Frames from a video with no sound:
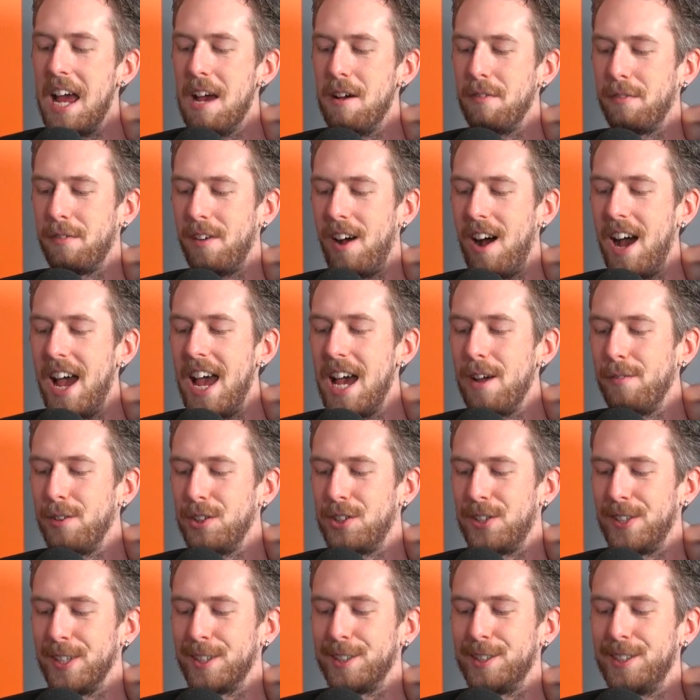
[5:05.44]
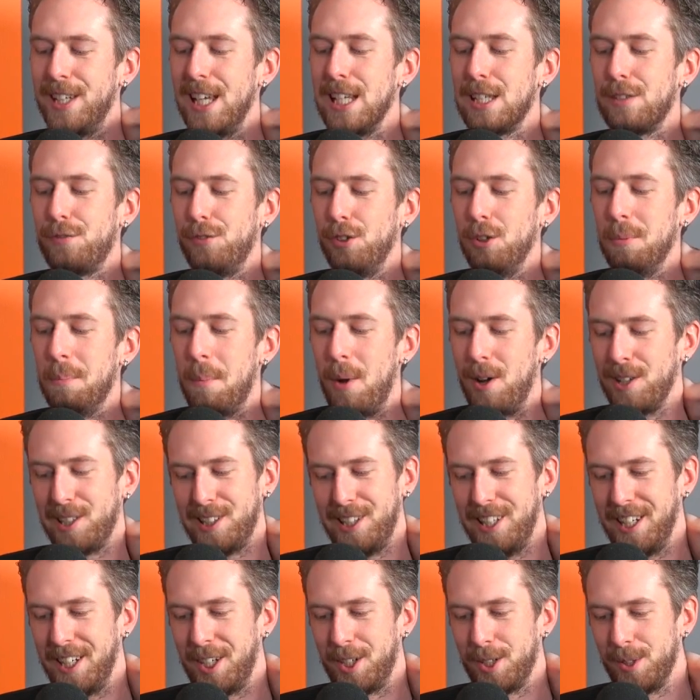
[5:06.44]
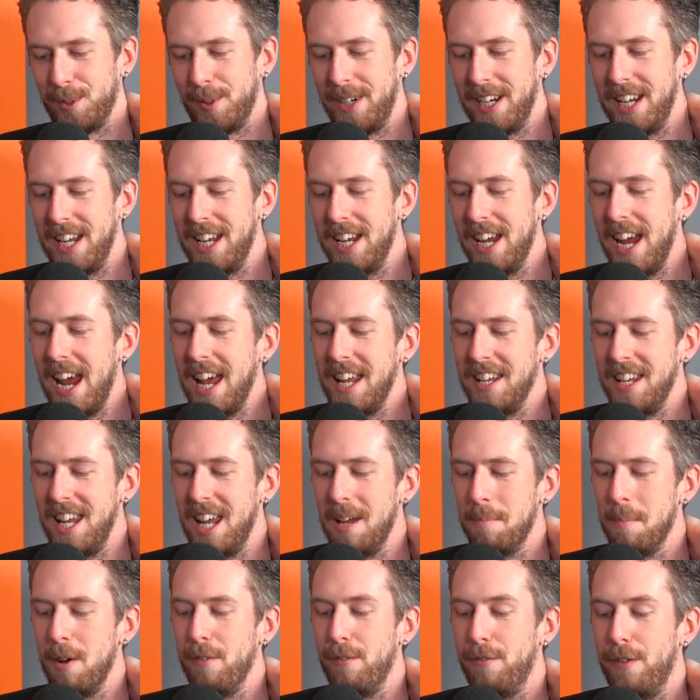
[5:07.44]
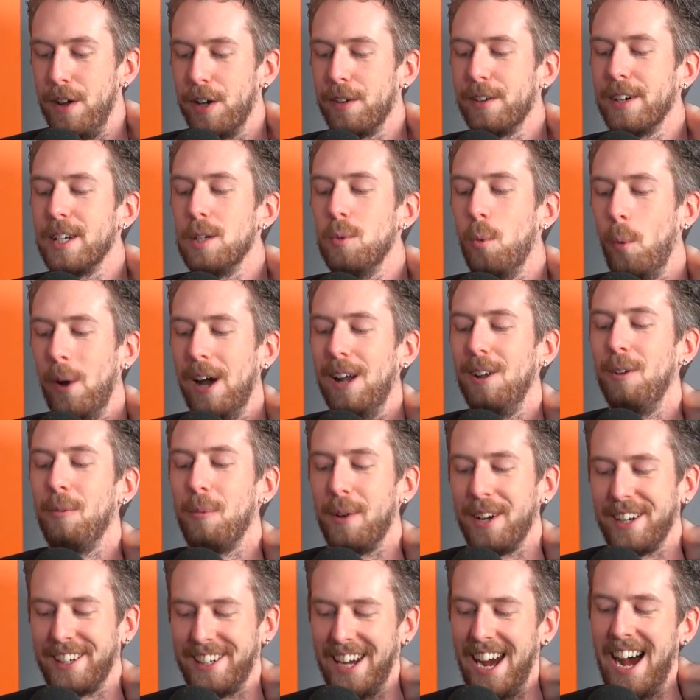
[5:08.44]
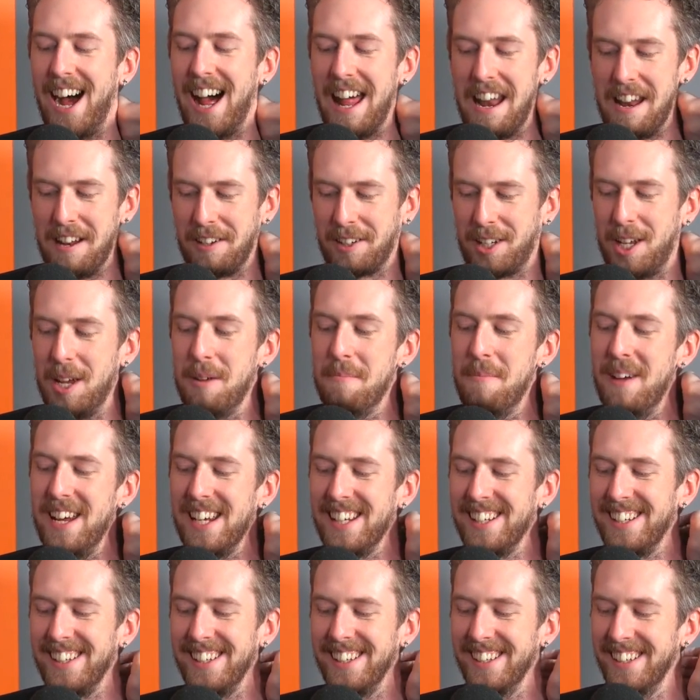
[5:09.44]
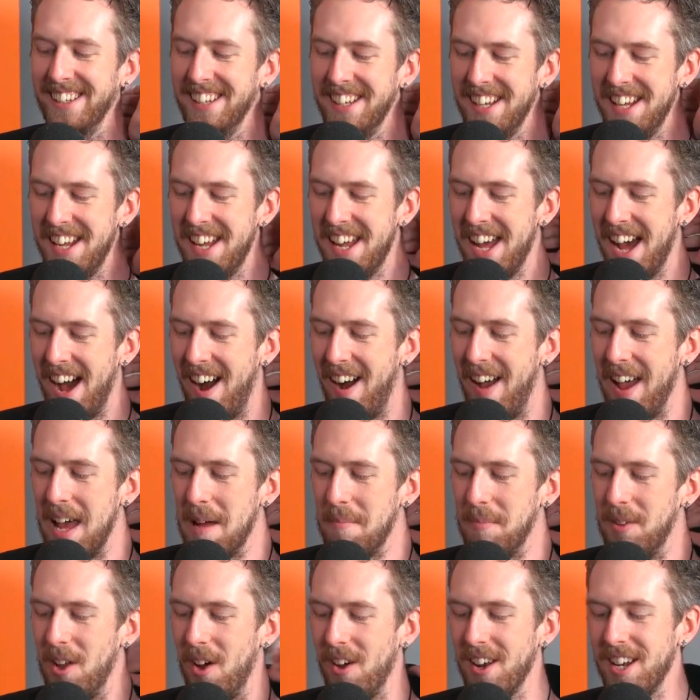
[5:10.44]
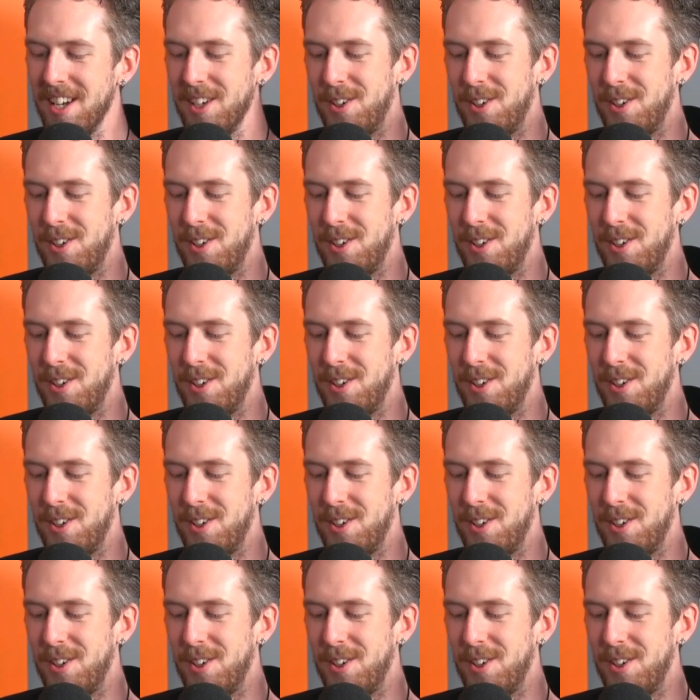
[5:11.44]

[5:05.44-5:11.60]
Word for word: have a successful modeling career and am a very well-regarded comedian. I am not